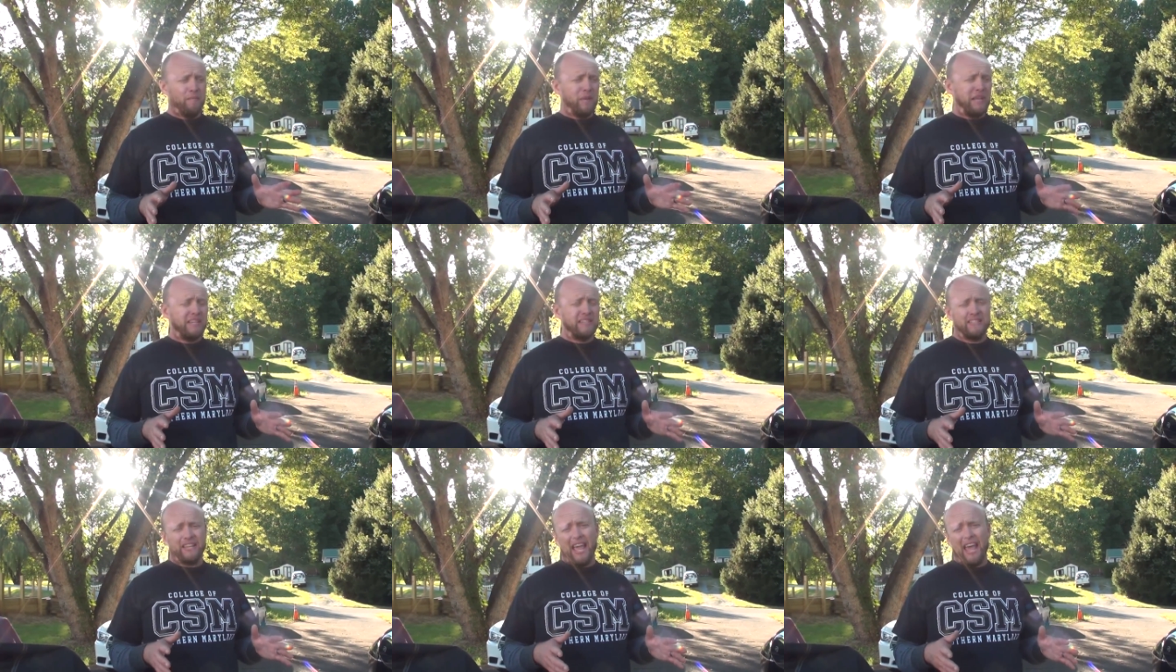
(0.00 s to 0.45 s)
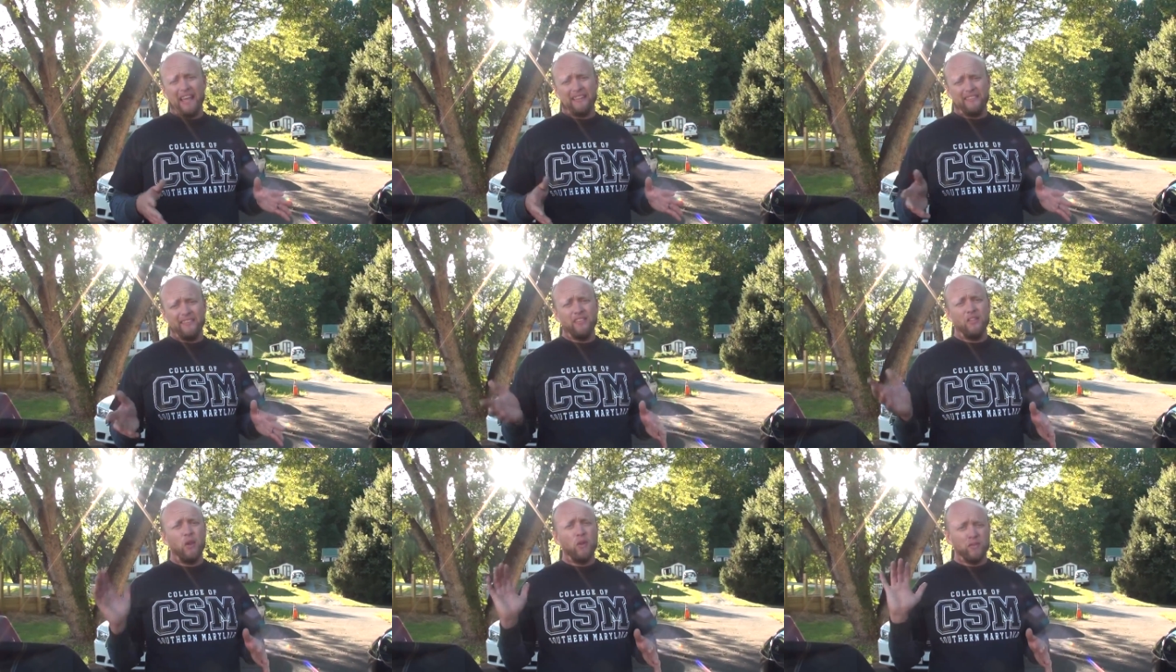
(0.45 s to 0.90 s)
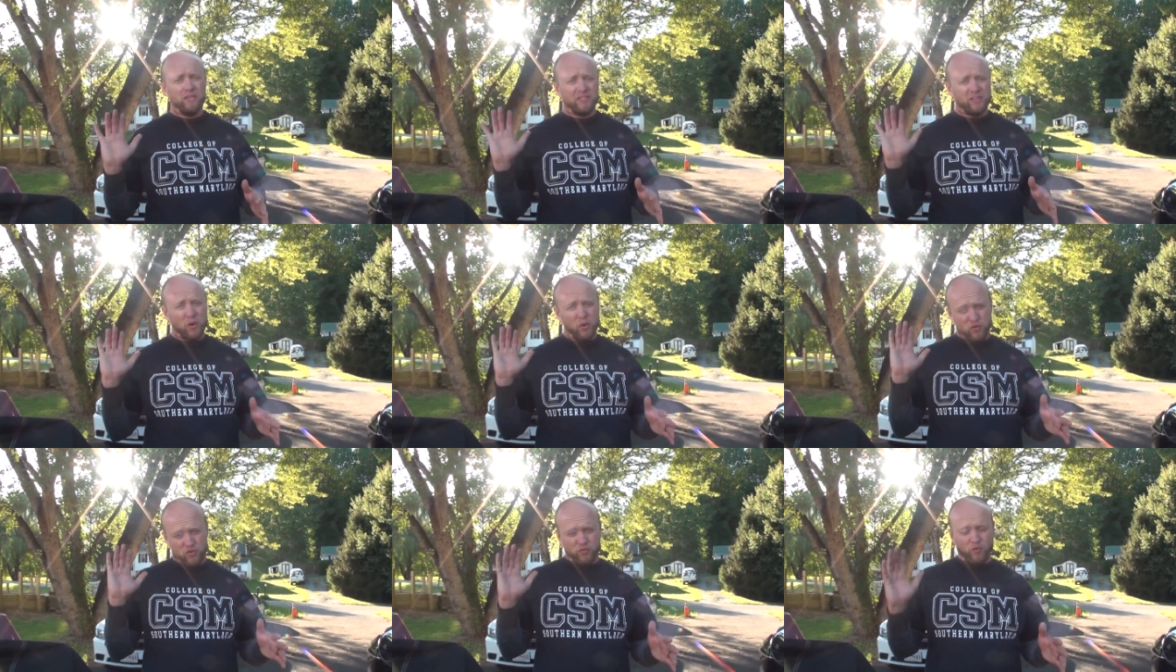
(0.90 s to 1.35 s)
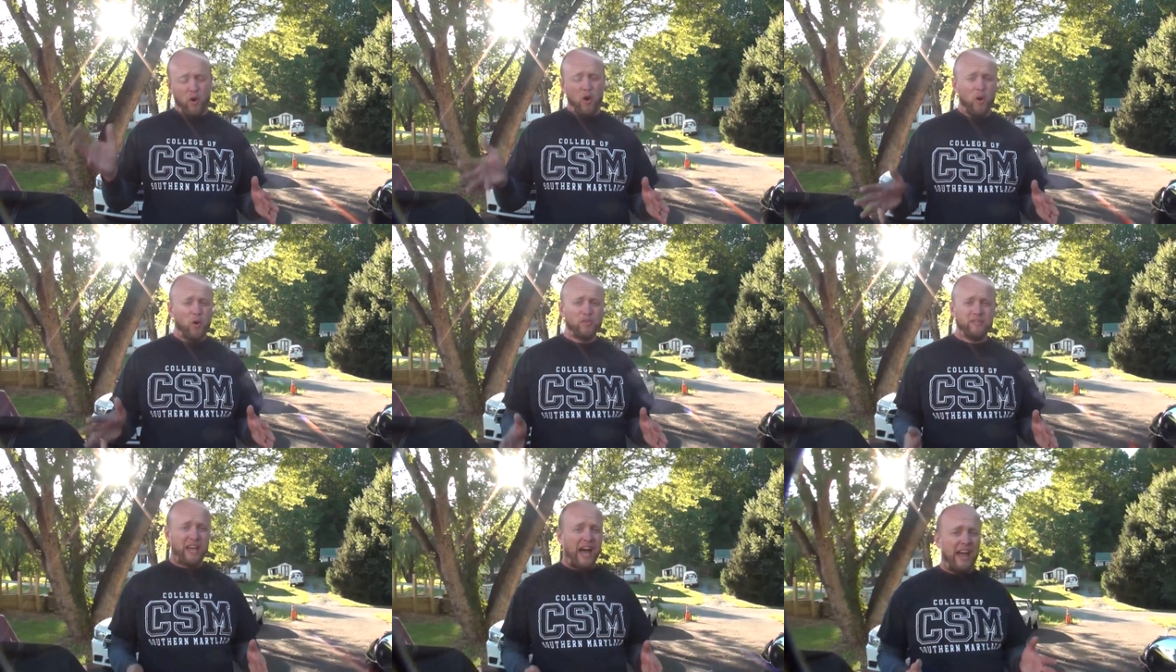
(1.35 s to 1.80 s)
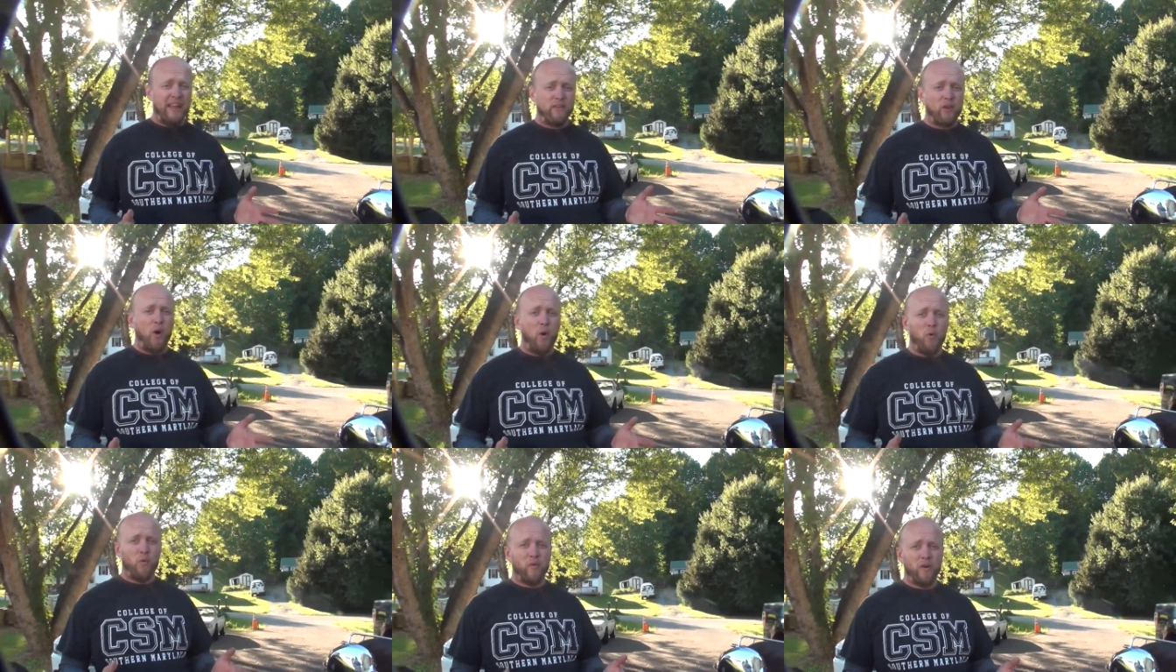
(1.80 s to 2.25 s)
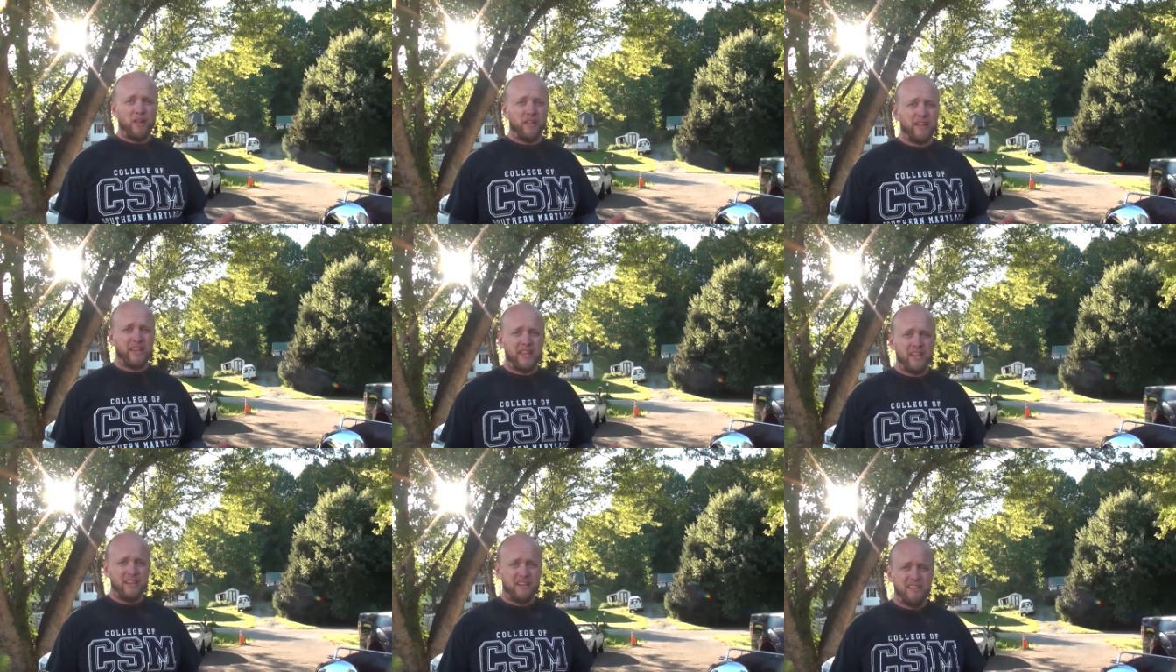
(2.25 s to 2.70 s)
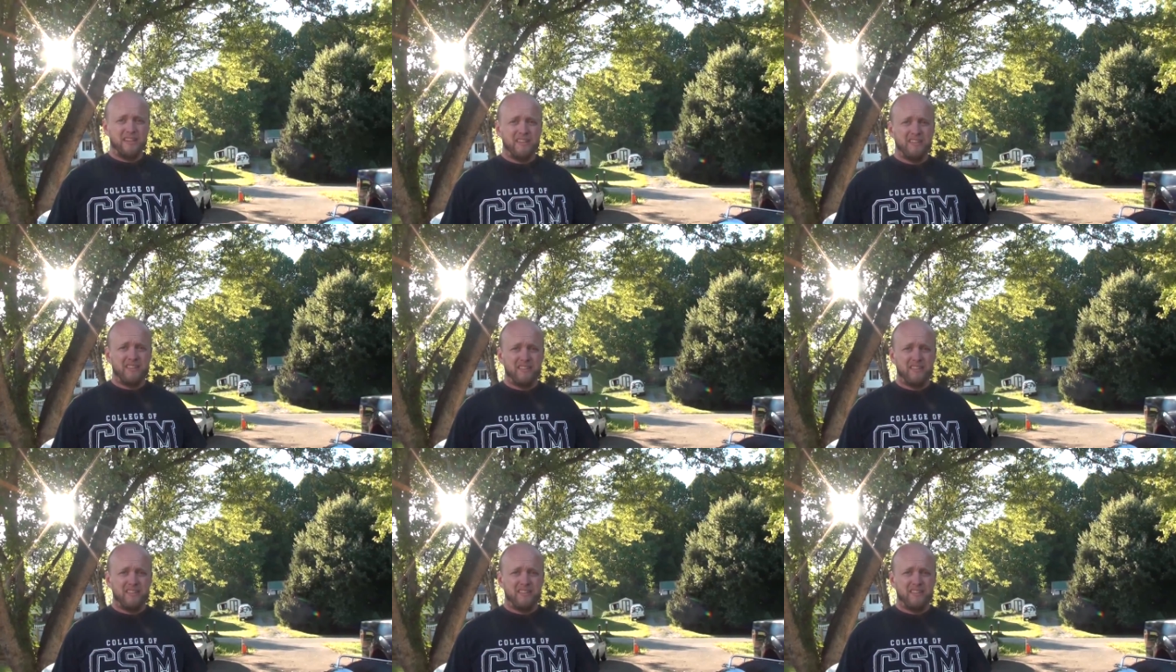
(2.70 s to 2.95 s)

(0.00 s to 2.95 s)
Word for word: because Cassie knows those roads. I okay, don't really. There's